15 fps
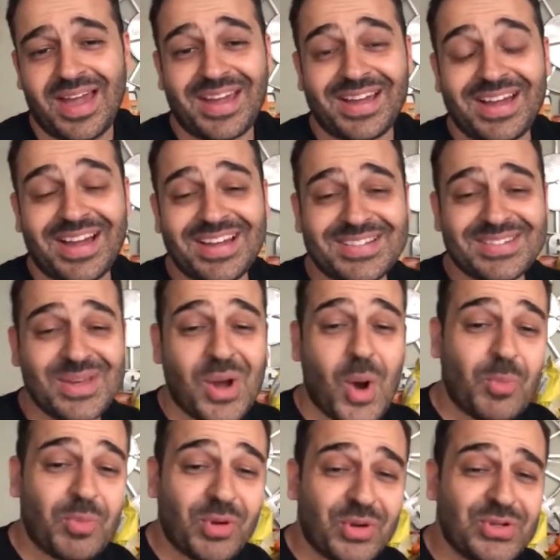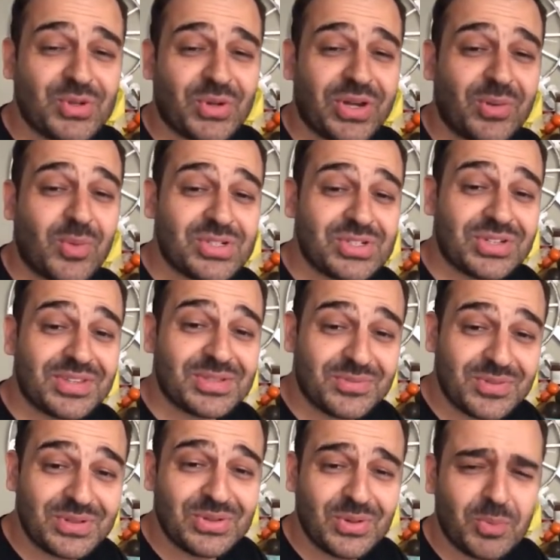Hey guys, hope you're enjoying watching this
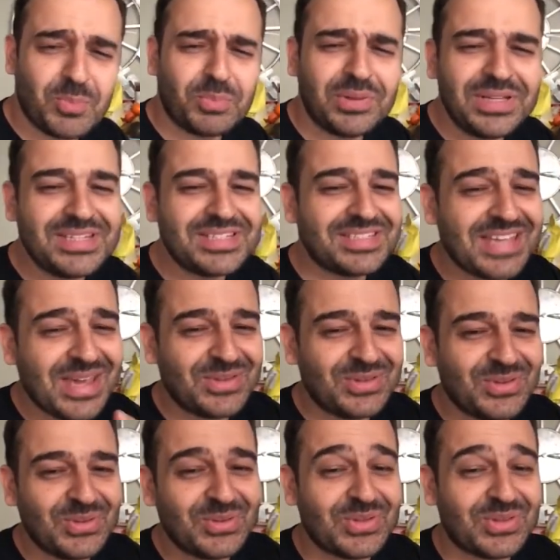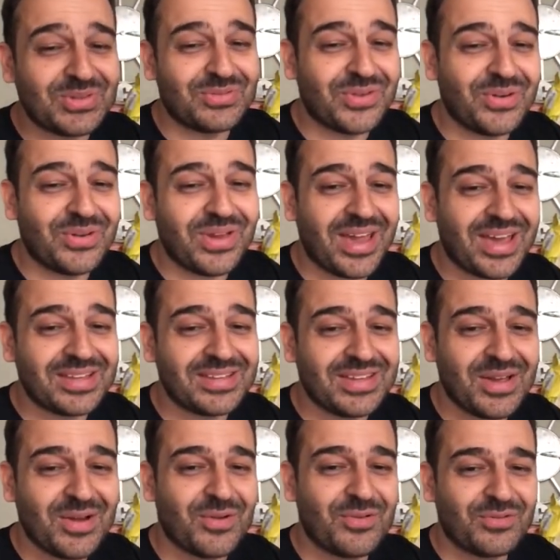video. Please stay tuned to the very
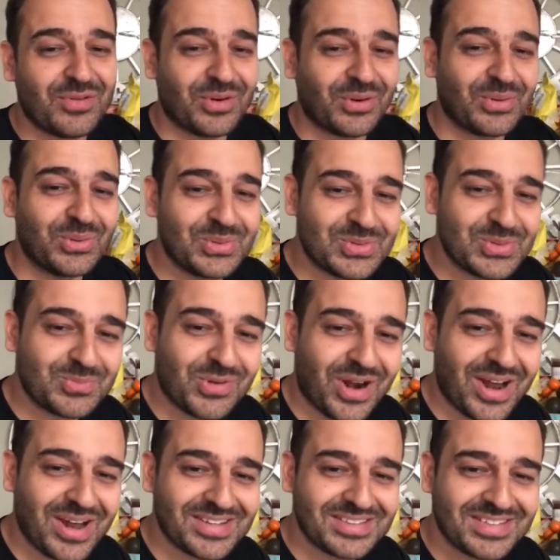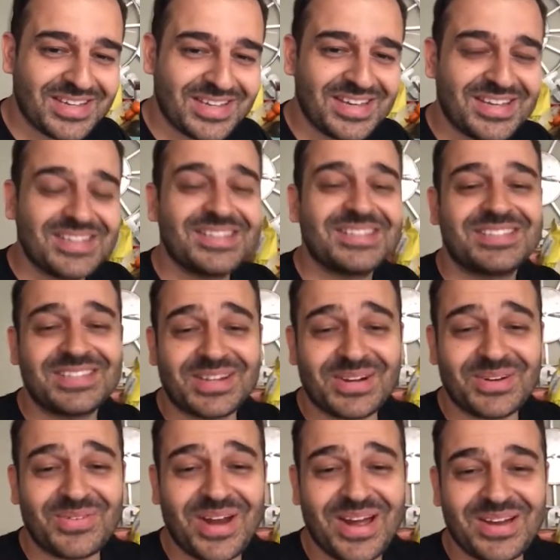end for a cool surprise. Stick
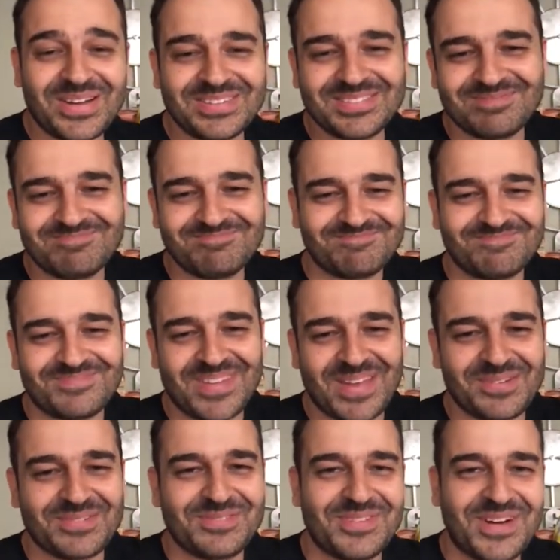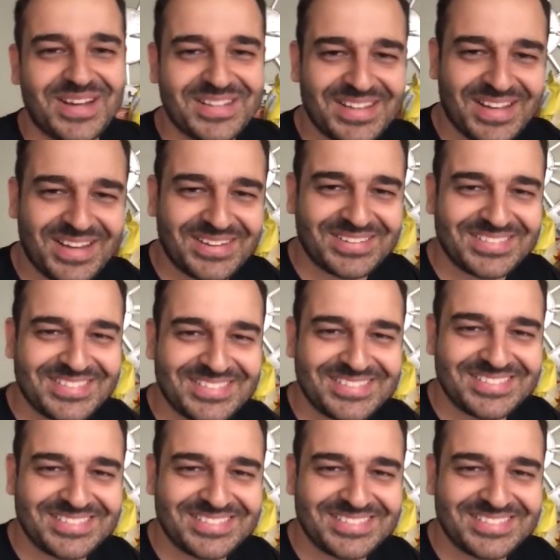around and find out.